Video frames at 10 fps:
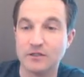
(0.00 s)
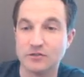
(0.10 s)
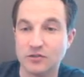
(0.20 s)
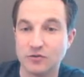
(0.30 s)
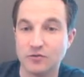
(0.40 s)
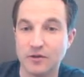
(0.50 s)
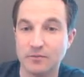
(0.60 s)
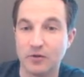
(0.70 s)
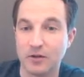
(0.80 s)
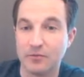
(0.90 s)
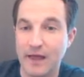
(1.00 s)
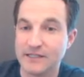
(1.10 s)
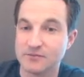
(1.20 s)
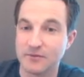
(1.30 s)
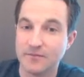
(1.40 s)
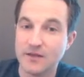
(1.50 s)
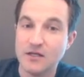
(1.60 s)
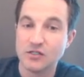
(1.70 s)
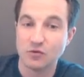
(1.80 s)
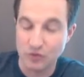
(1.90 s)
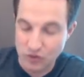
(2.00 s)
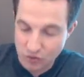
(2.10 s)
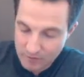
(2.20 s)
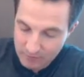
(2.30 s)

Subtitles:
into the blood plasma. So we're